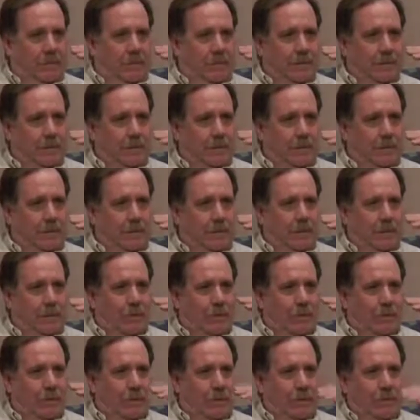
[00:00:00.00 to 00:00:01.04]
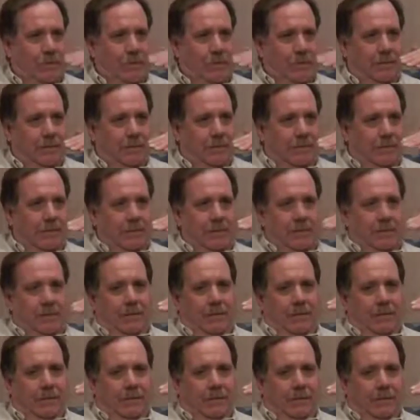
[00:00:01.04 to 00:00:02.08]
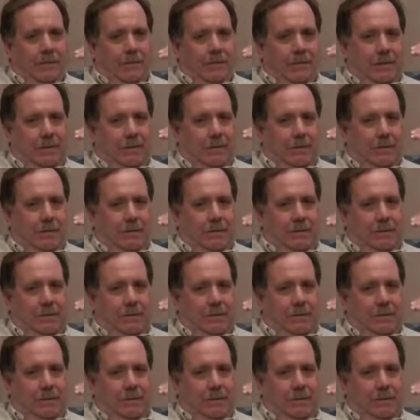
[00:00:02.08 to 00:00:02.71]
you know, more uh,